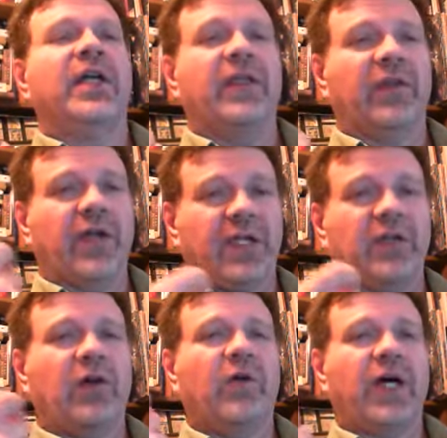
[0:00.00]
and they
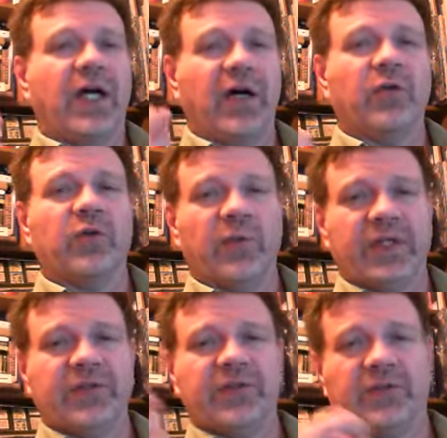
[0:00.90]
know how to
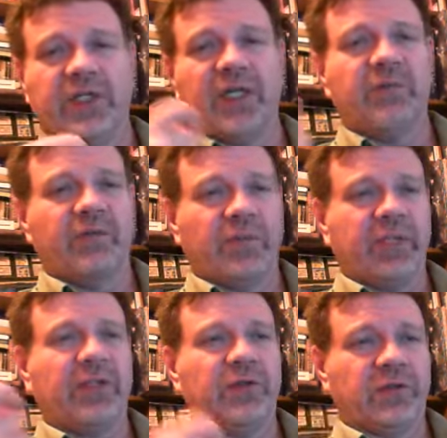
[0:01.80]
raise the type of
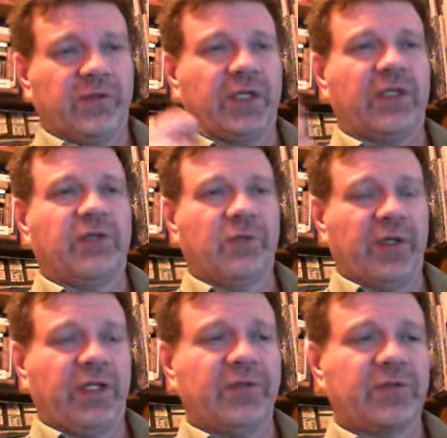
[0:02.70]
money you're trying to
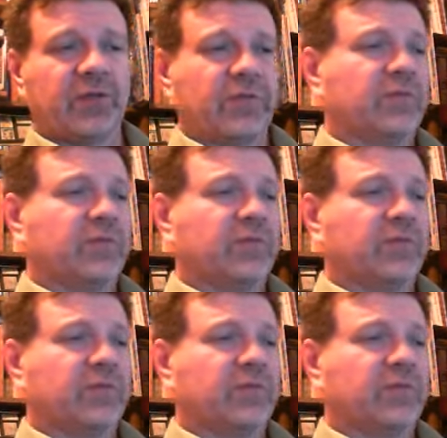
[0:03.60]
raise.